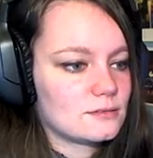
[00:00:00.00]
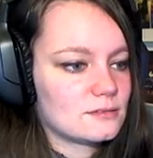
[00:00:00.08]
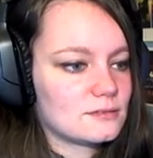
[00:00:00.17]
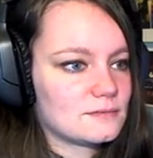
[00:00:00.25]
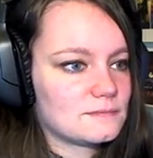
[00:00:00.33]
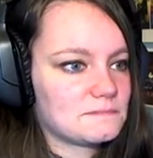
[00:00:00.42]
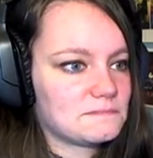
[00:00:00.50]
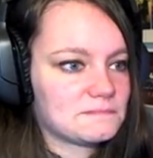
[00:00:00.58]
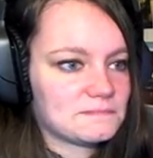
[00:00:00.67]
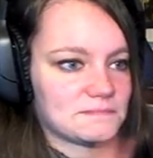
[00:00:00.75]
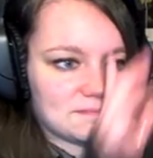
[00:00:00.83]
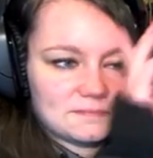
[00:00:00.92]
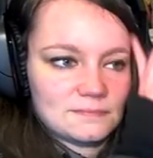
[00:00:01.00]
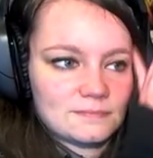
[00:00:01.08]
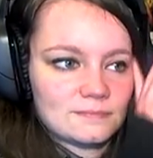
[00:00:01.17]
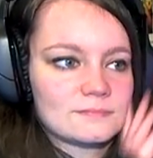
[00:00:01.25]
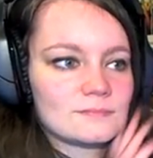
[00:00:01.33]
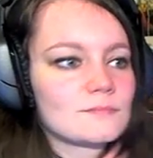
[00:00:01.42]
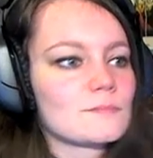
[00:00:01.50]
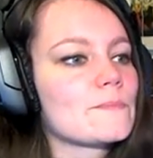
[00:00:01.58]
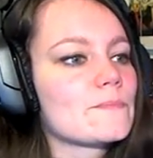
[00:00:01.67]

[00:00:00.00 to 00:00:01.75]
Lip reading: No one is speaking in this clip.